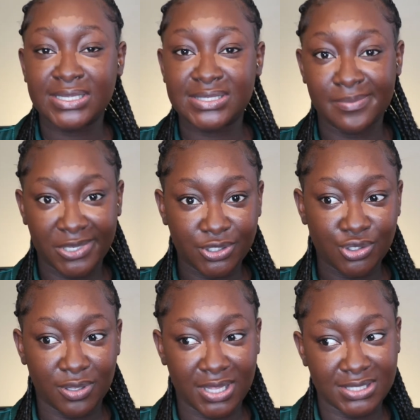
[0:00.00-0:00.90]
to make
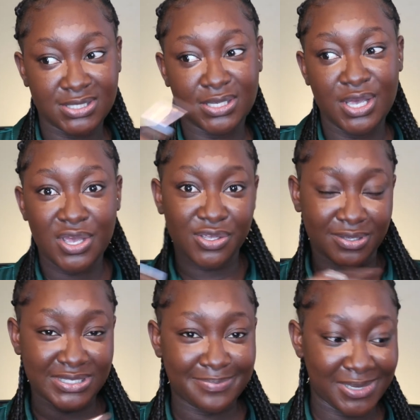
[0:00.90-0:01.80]
sure that
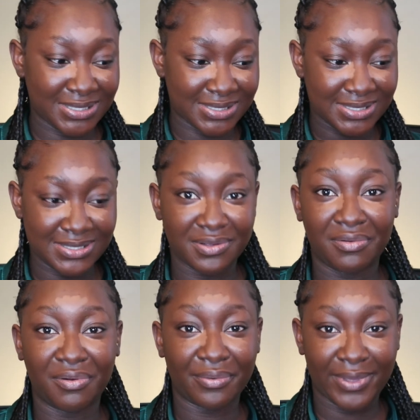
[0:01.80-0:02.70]
your space is
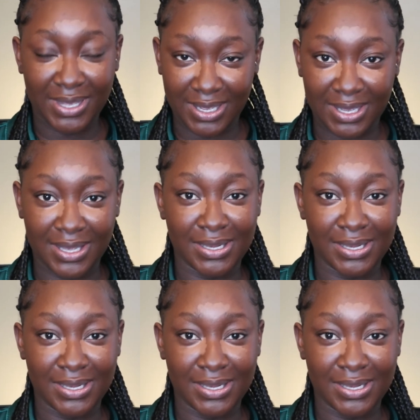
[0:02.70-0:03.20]
still okay,